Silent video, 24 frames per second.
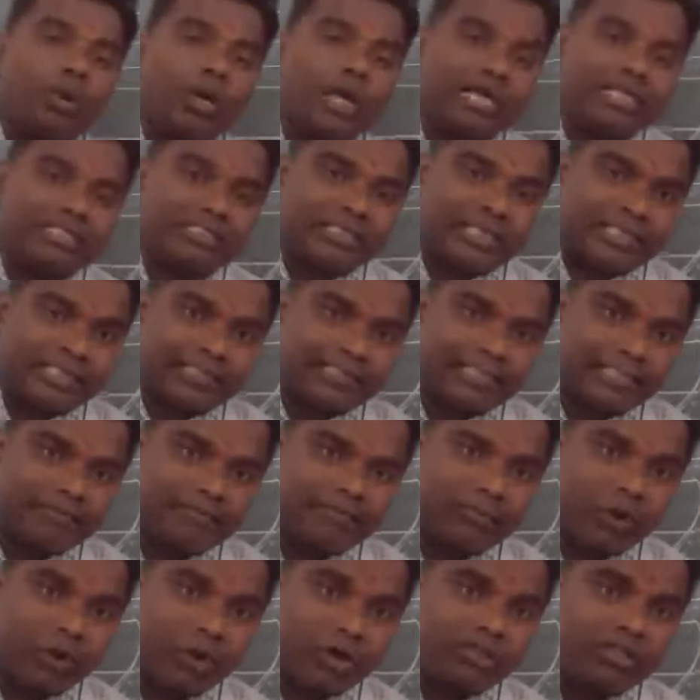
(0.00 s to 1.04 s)
structure
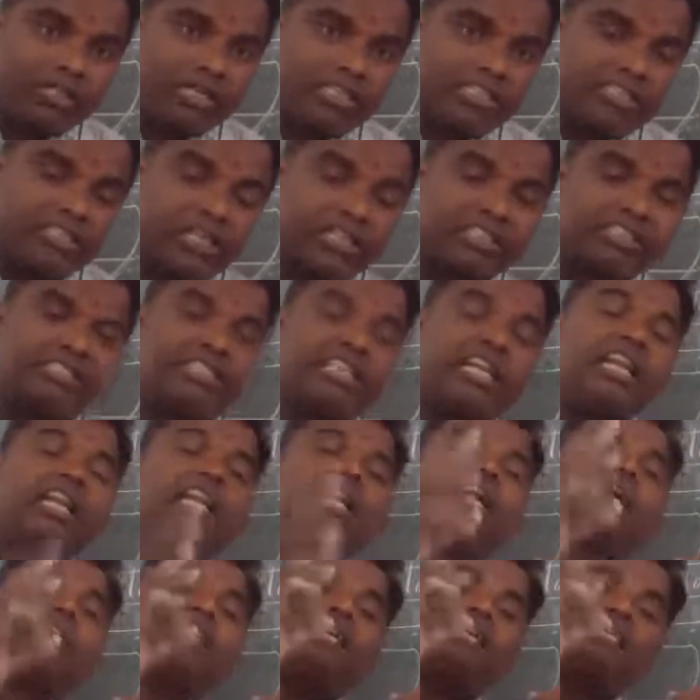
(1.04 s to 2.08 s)
bone, that is called Stella
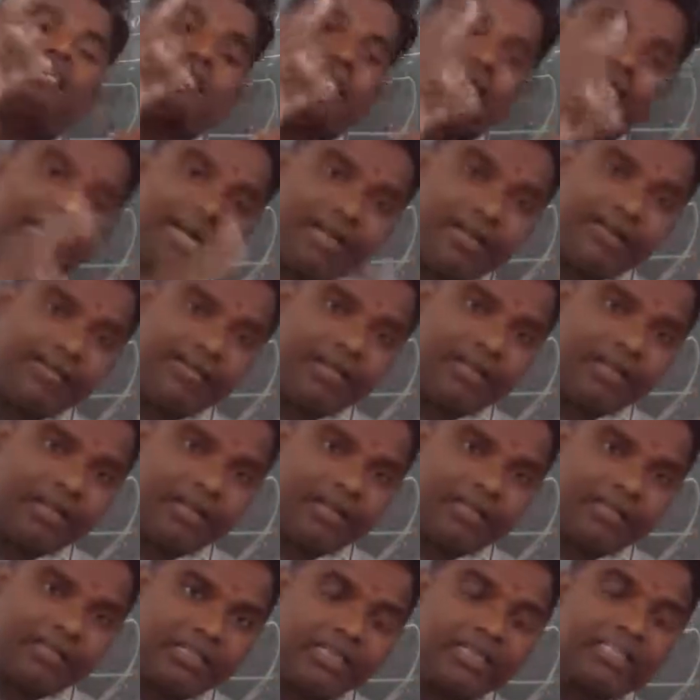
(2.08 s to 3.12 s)
turcica.
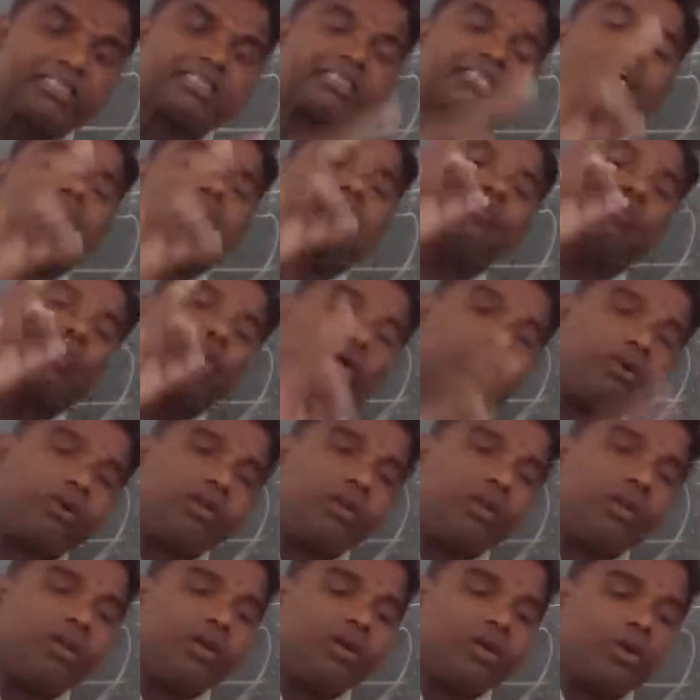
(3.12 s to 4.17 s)
That is skull bone.
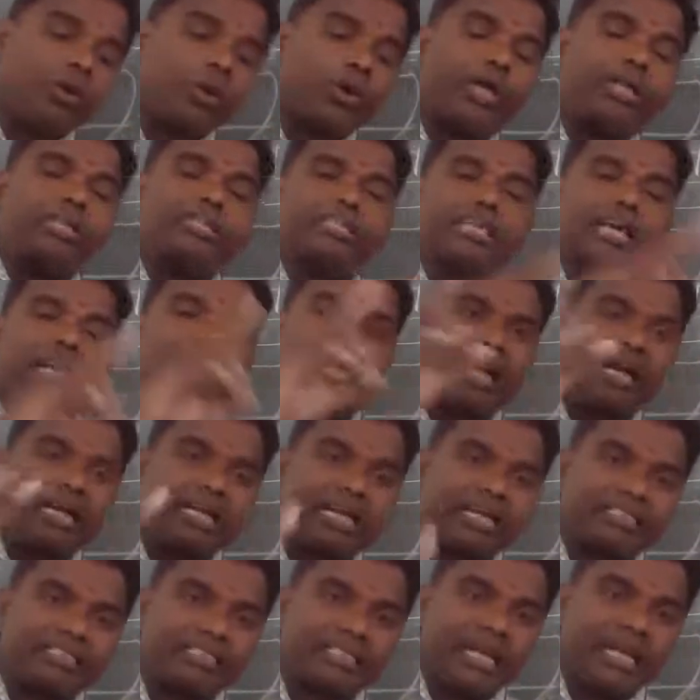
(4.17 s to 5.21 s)
Okay, Stella
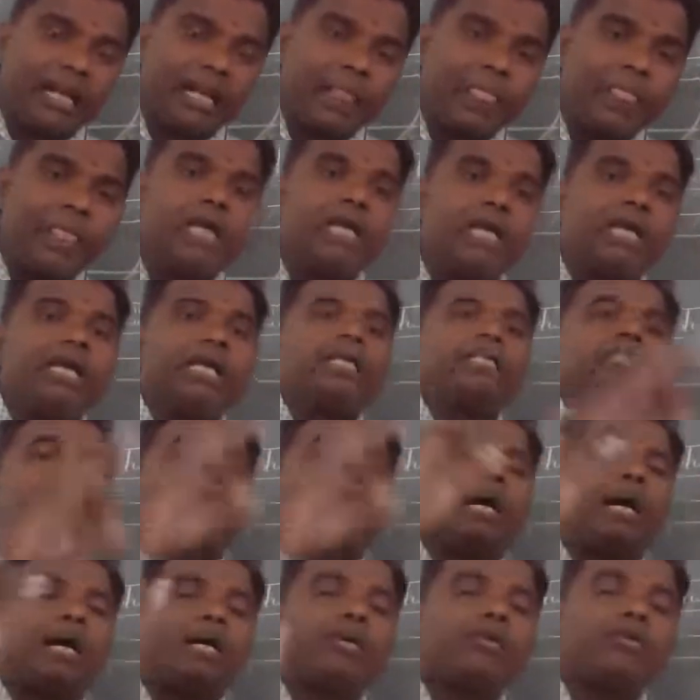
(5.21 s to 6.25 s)
turcica. In
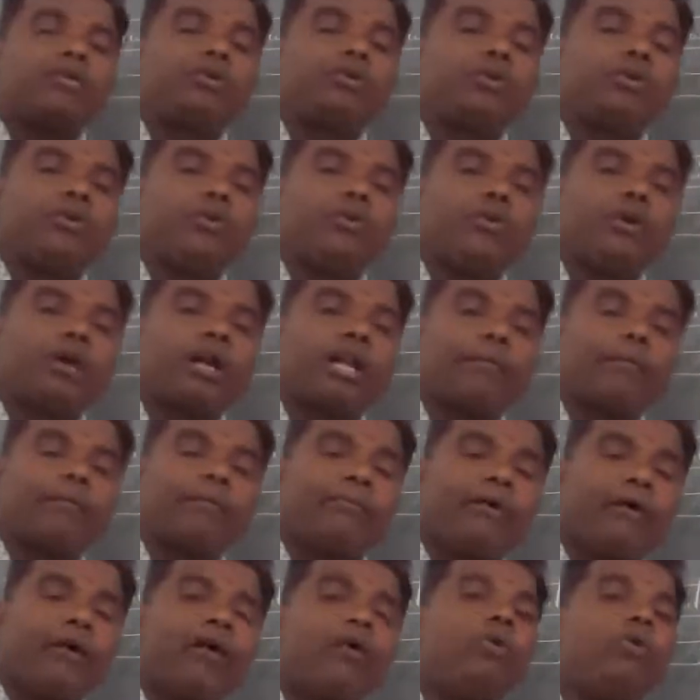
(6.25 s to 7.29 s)
that, what happened
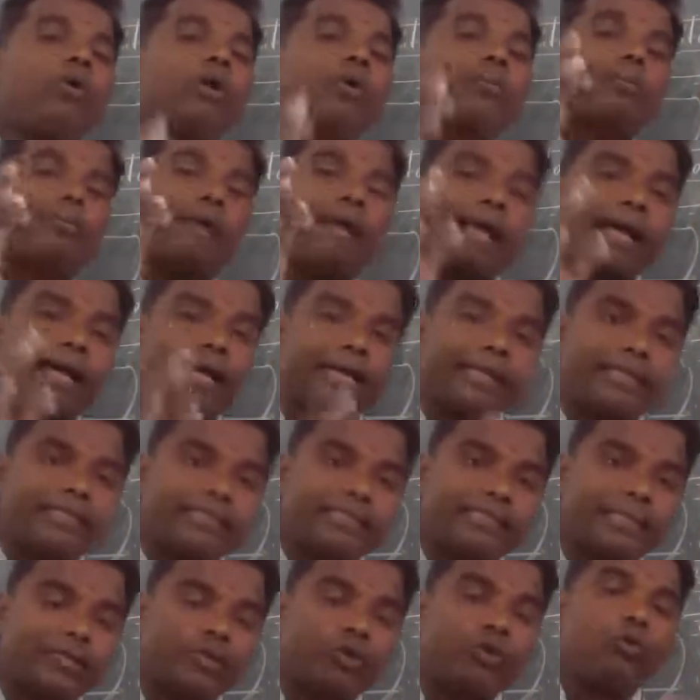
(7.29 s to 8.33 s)
ma? One packet is there.
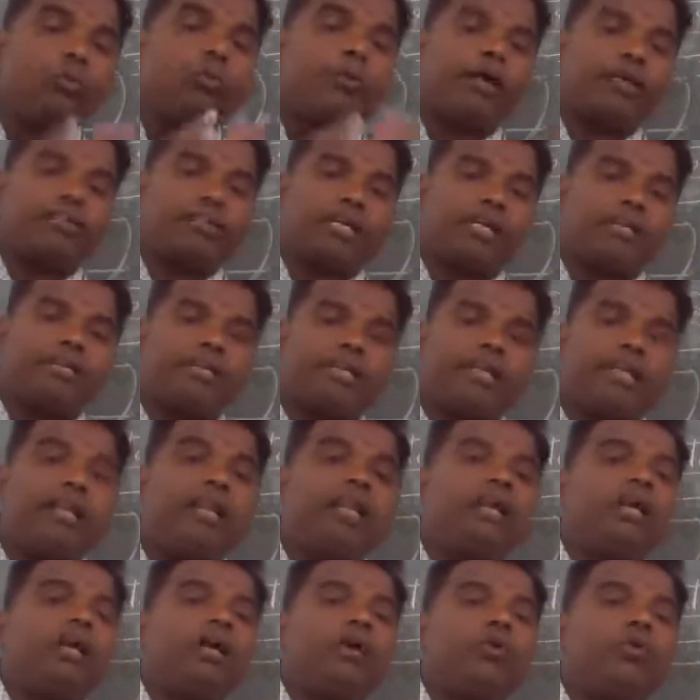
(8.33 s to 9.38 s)
Two parts are there.
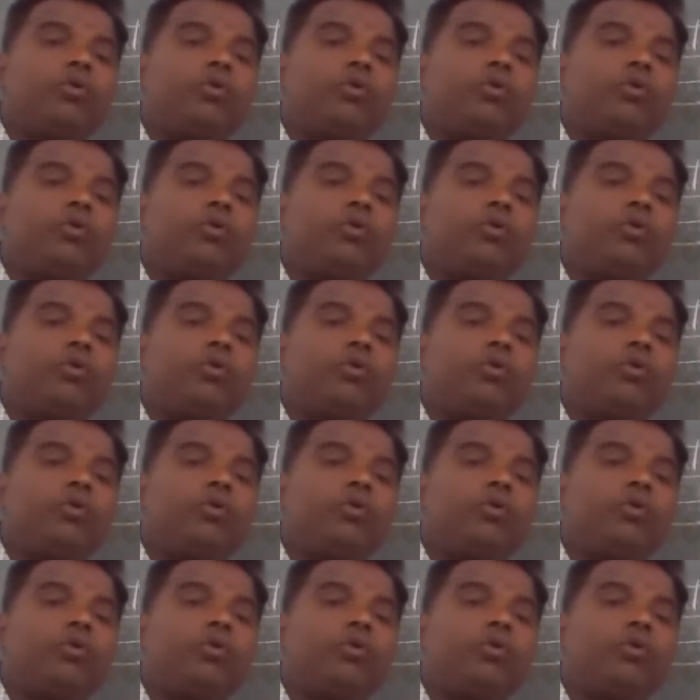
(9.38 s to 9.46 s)
One